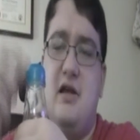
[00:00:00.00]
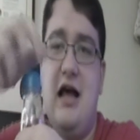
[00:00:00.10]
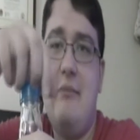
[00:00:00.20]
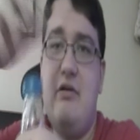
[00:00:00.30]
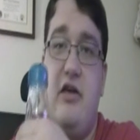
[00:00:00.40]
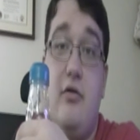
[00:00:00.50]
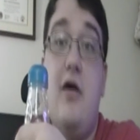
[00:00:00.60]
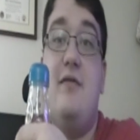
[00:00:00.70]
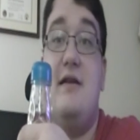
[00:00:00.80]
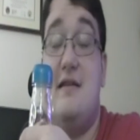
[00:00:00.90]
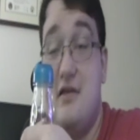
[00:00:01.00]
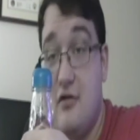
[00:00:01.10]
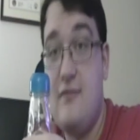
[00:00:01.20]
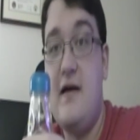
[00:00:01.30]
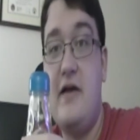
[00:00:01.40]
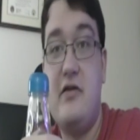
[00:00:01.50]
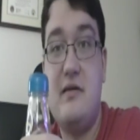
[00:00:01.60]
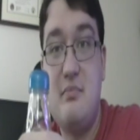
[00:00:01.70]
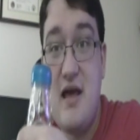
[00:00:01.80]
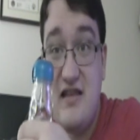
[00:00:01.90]
top that you often still find
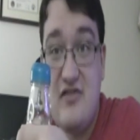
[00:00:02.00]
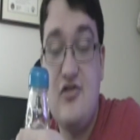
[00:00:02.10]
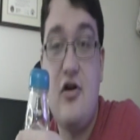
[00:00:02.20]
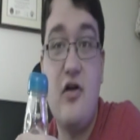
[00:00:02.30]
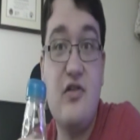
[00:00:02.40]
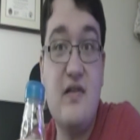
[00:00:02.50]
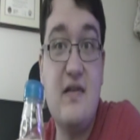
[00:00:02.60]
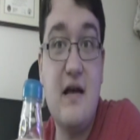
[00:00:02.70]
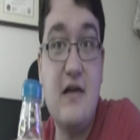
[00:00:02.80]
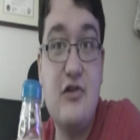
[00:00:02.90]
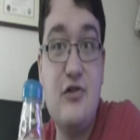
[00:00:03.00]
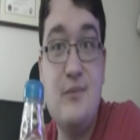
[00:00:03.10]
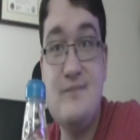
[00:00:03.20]
on mason jars and such.